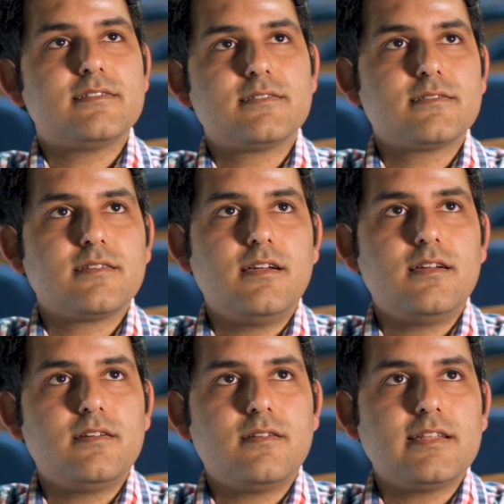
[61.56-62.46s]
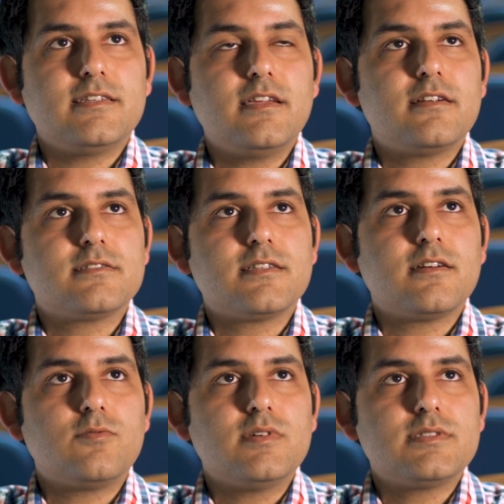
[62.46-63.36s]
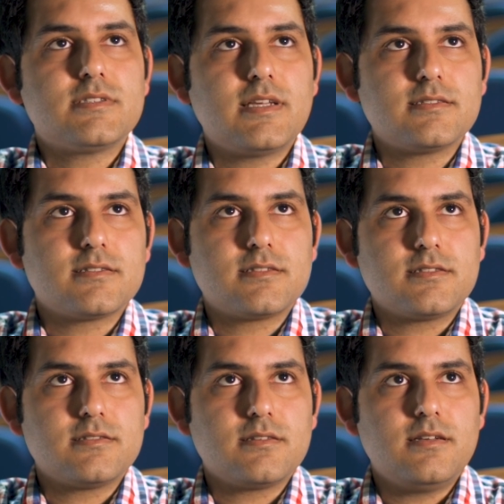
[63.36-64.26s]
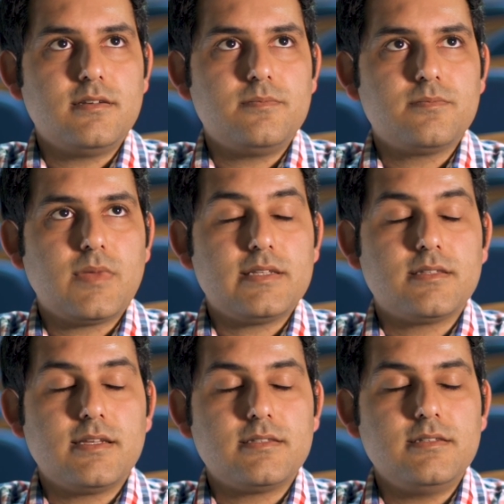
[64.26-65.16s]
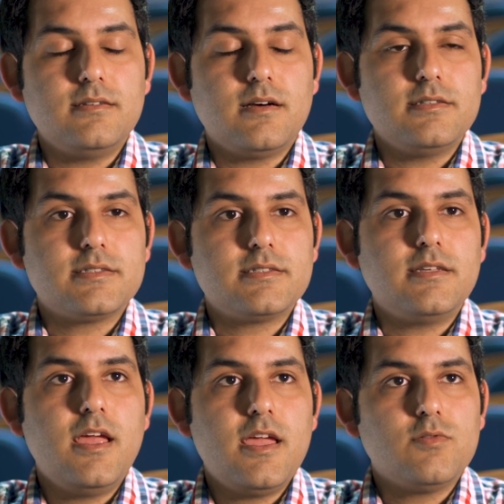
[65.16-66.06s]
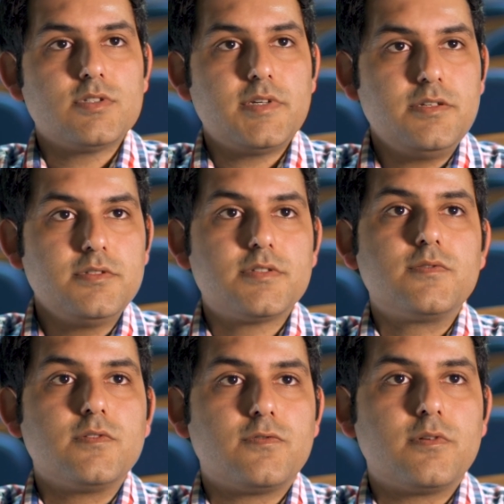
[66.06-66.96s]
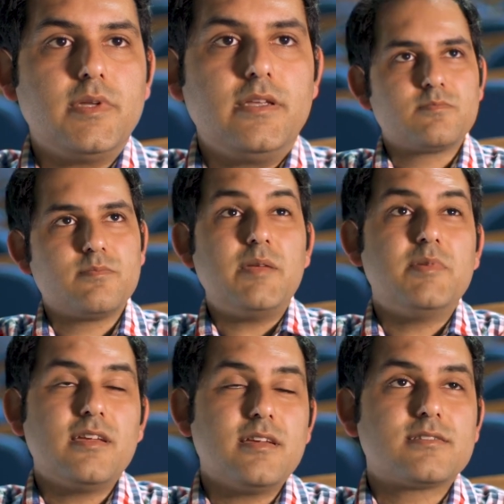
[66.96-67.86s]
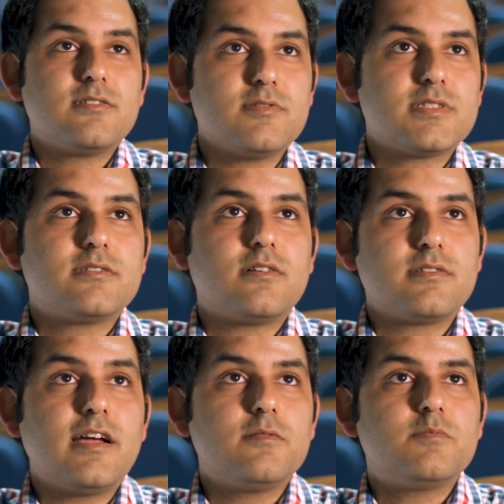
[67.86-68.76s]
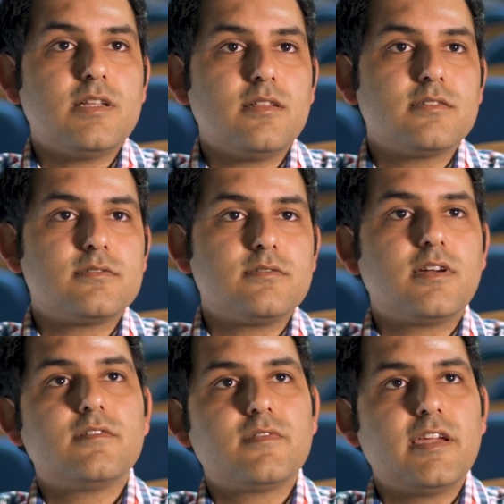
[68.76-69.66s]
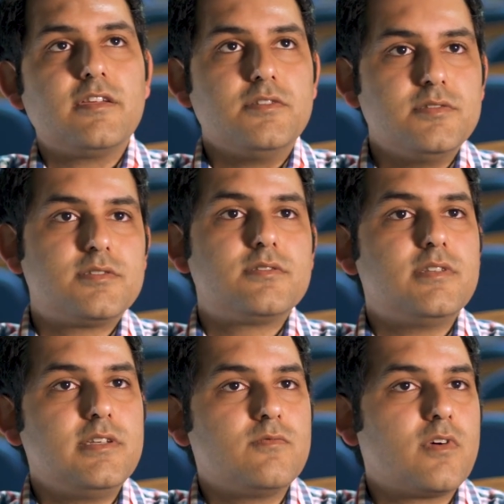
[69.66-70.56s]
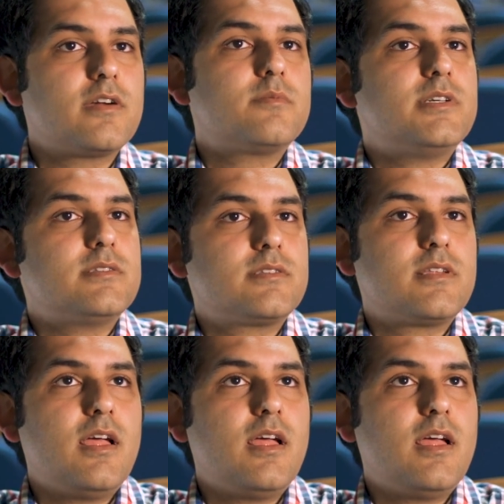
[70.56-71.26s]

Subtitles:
it, at the years I was at Sussex, at the ISC, it was very useful for me. Maybe a slow start helped me a lot to kind of get used to the environment,